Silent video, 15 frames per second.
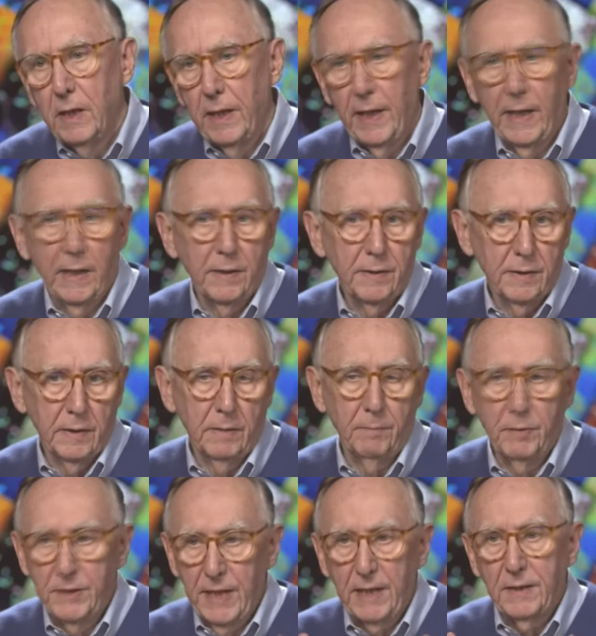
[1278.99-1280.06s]
and
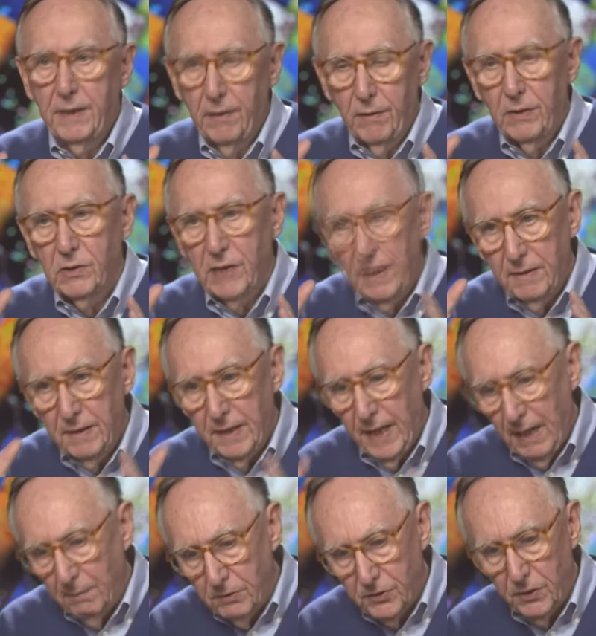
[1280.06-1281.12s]
protect areas like the
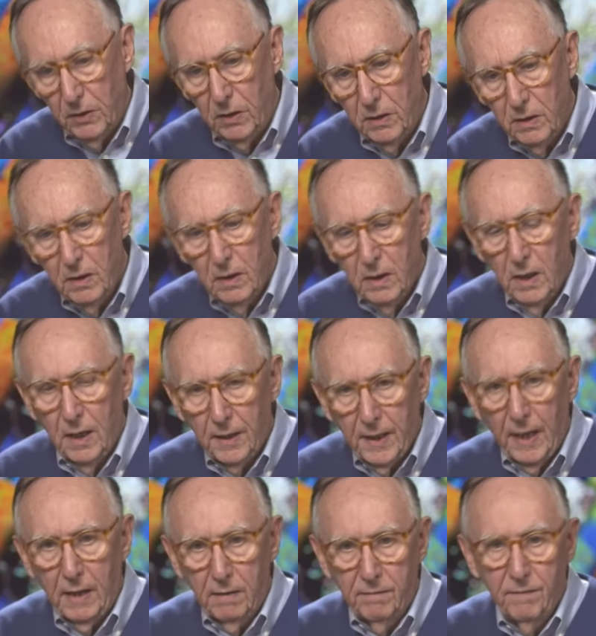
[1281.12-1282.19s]
Amazon, a
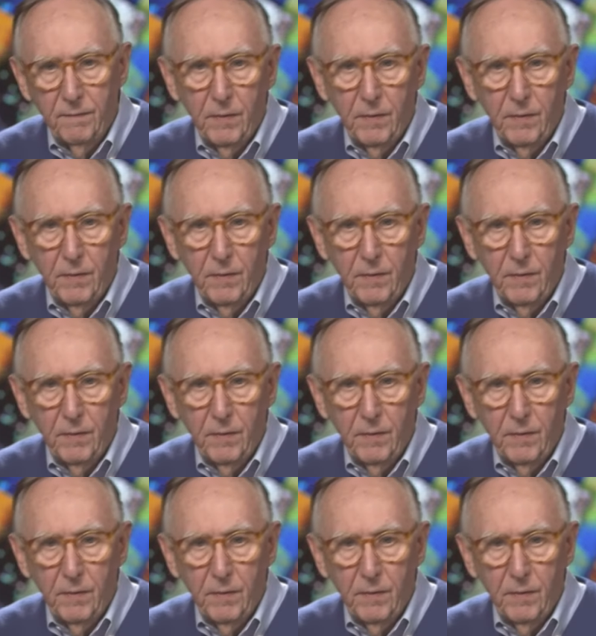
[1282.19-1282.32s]
kind of